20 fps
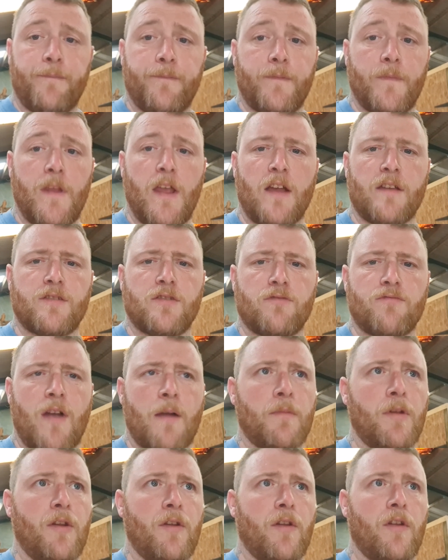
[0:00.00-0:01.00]
Yeah, sort of
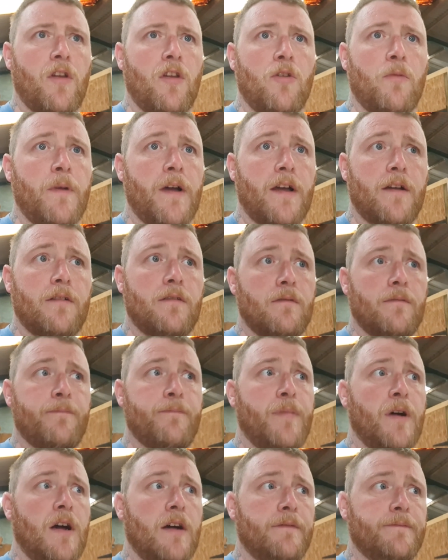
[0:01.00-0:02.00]
rambling on a little bit,
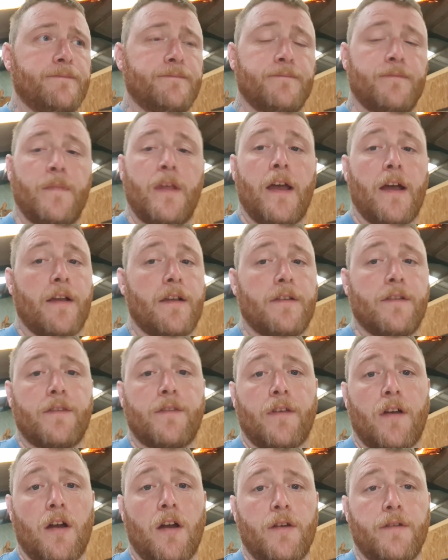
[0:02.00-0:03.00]
but yeah,
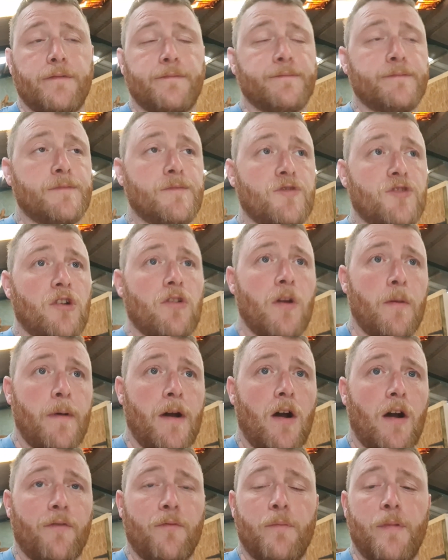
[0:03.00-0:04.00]
so sorry about
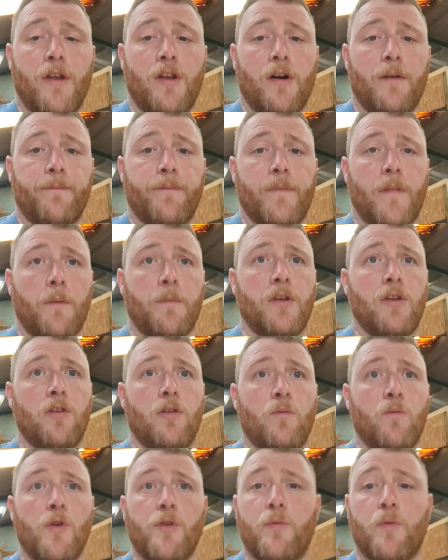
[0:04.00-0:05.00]
I haven't been on. I've been
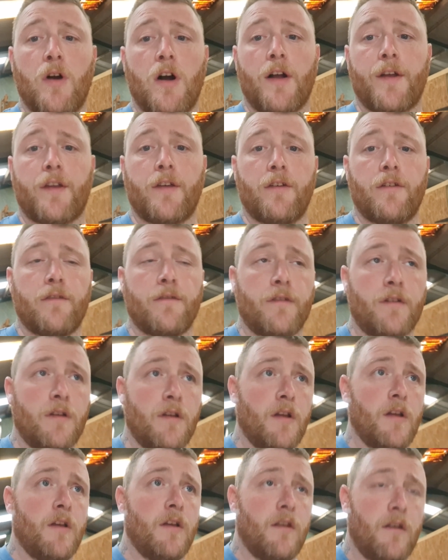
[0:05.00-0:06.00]
doing woodwork, and
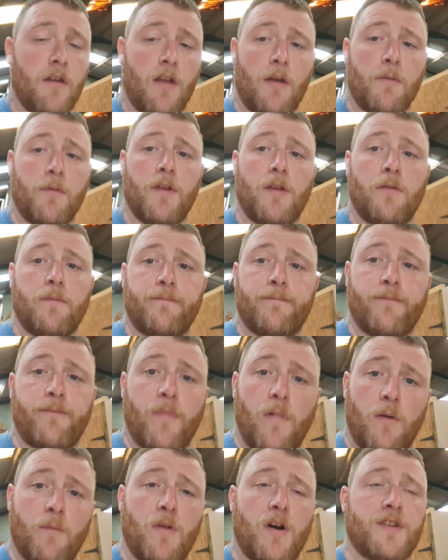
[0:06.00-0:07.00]
nobody
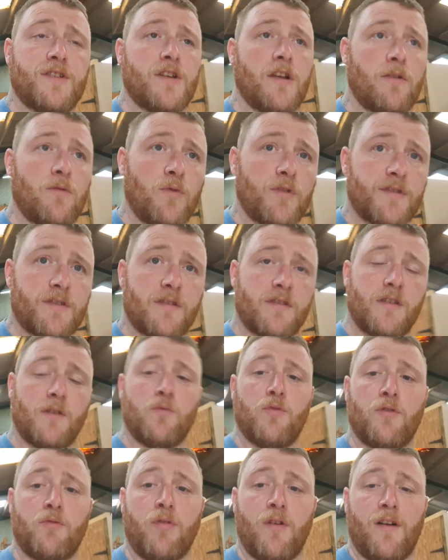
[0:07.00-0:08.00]
on my channel wants to see
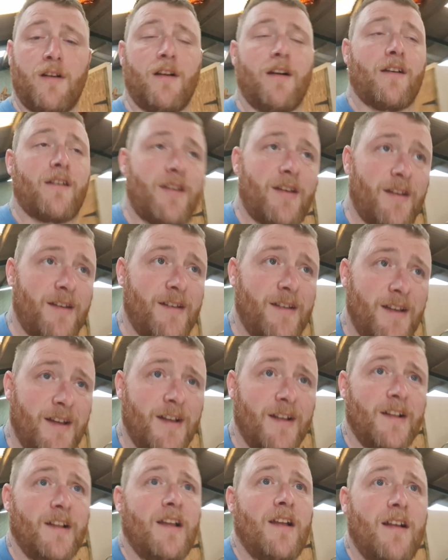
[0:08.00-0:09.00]
woodwork.
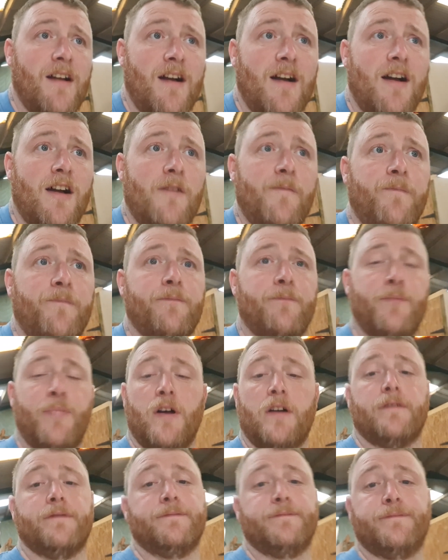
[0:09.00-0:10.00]

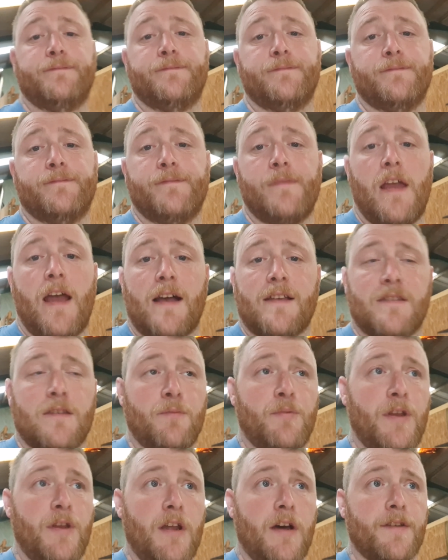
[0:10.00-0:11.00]
But it has to
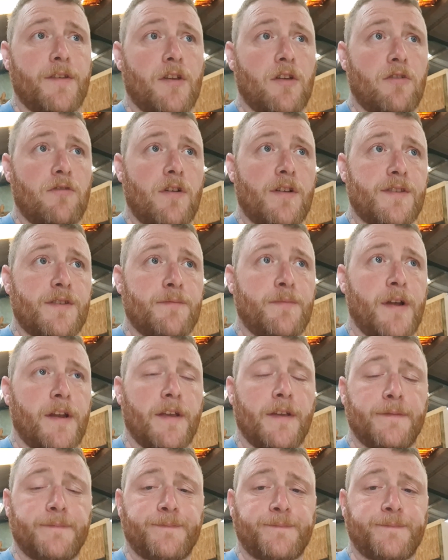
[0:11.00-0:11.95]
be done. You've got to earn some money.